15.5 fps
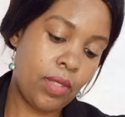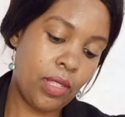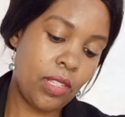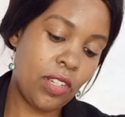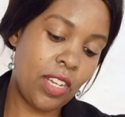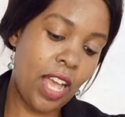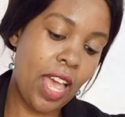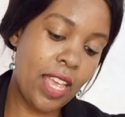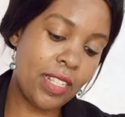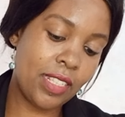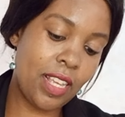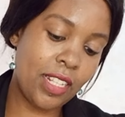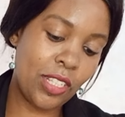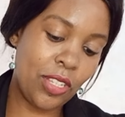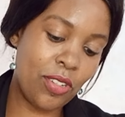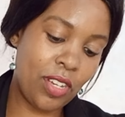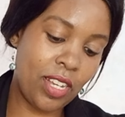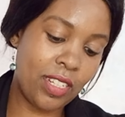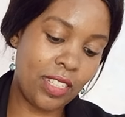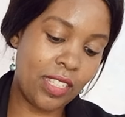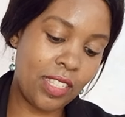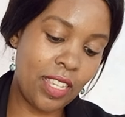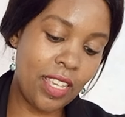So guys, as you can
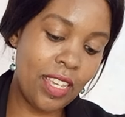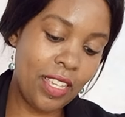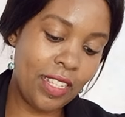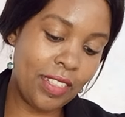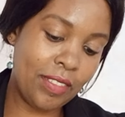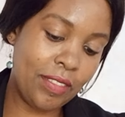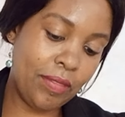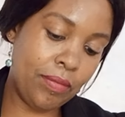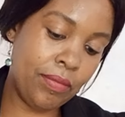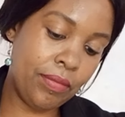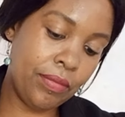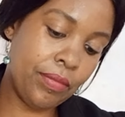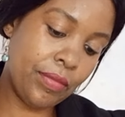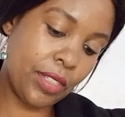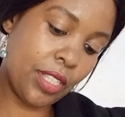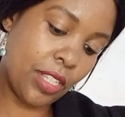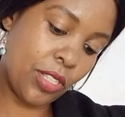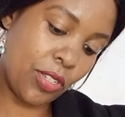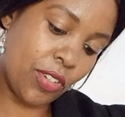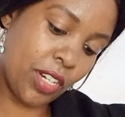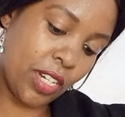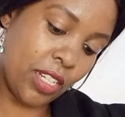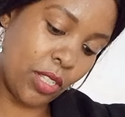see, it is
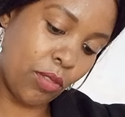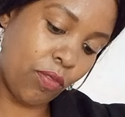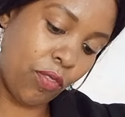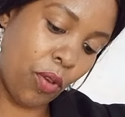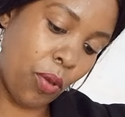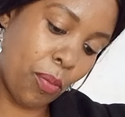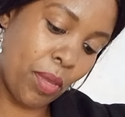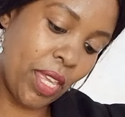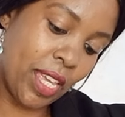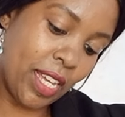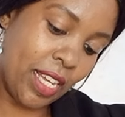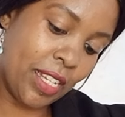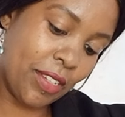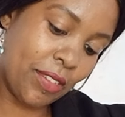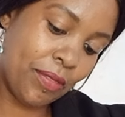already forming.